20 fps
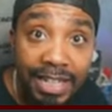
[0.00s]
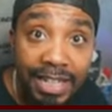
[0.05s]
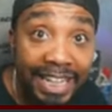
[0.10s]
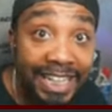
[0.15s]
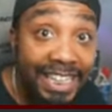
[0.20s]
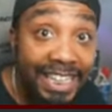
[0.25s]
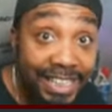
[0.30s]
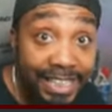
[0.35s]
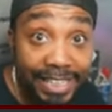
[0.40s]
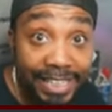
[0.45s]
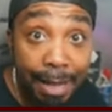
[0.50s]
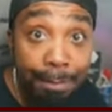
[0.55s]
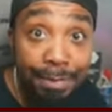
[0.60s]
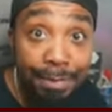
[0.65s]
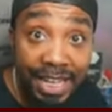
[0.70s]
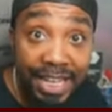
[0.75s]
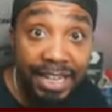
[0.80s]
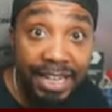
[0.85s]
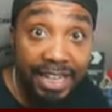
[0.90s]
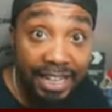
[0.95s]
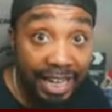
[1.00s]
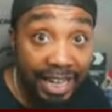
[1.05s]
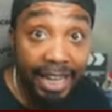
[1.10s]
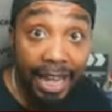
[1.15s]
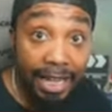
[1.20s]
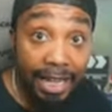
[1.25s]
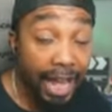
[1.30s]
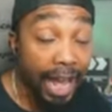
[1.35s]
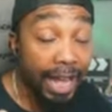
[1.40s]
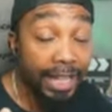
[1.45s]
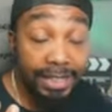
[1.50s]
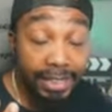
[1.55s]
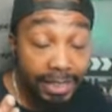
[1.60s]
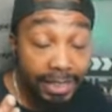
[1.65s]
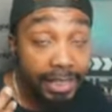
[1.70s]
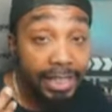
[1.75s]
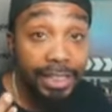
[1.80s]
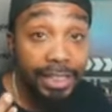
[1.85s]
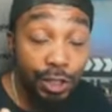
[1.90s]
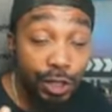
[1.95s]
Like he stepped in it. Like it
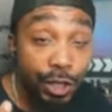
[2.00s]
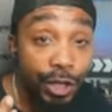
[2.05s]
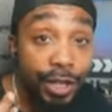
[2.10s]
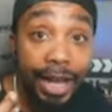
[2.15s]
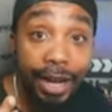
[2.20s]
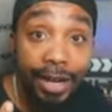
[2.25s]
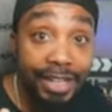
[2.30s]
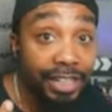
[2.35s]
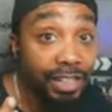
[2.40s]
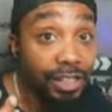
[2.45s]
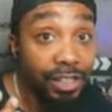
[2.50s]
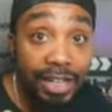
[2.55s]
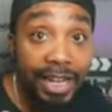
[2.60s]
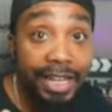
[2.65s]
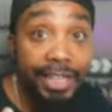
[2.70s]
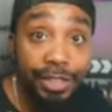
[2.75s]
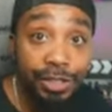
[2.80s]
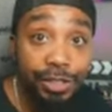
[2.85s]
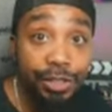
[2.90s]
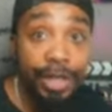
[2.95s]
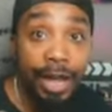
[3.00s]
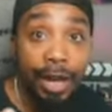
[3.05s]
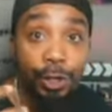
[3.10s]
looked like he took out